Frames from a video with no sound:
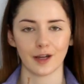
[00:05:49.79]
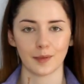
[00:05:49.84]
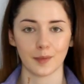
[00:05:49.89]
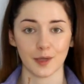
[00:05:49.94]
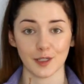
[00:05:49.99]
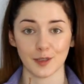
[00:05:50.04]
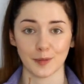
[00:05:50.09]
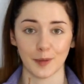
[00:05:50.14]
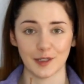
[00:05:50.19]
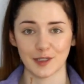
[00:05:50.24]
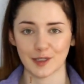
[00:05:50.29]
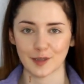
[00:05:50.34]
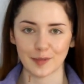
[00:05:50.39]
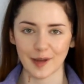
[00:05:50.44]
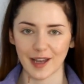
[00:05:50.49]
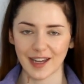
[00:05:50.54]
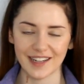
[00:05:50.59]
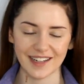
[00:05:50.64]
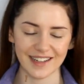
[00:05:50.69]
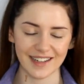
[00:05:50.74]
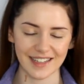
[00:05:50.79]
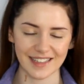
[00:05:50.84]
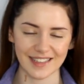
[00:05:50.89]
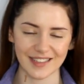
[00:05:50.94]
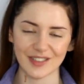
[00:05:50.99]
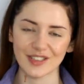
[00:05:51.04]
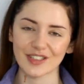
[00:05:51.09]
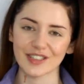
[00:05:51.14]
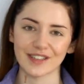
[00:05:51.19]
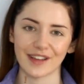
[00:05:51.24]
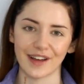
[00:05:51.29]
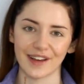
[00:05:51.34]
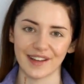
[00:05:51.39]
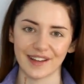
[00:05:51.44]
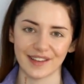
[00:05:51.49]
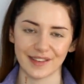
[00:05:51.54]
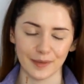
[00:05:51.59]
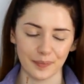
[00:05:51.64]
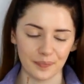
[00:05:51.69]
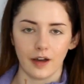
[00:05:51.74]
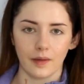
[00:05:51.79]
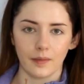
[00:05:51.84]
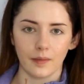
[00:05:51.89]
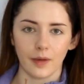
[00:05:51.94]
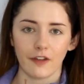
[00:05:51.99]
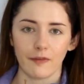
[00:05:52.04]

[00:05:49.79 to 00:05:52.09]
I'm not sponsored by Adidas, I just like them.